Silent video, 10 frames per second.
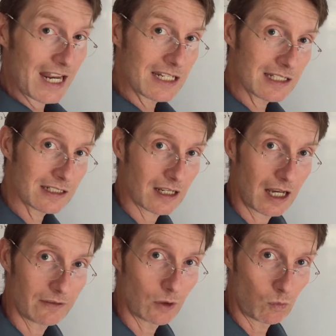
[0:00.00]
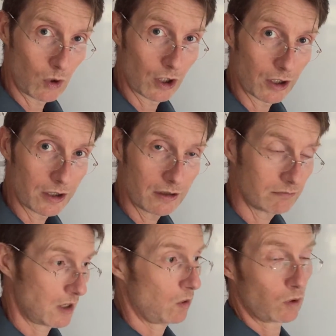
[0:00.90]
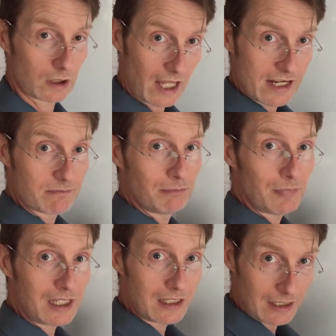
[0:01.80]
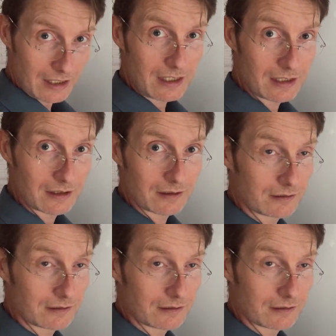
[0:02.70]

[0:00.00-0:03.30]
end of a word, a word like me,